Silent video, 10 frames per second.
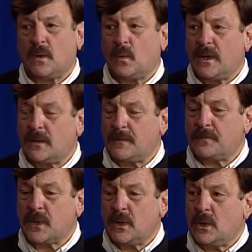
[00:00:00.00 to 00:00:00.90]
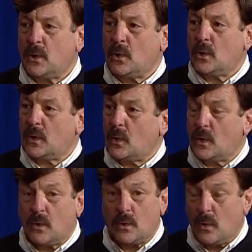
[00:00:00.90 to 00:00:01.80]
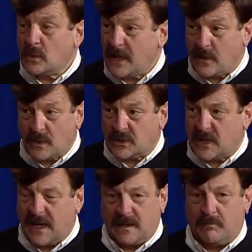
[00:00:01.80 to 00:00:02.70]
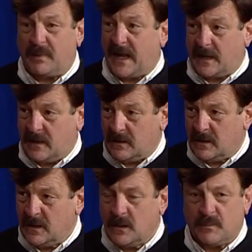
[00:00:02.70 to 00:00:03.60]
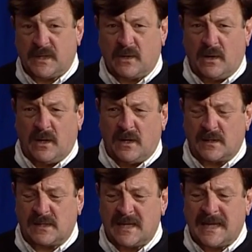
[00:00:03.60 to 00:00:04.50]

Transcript: Well, whole language had a battle because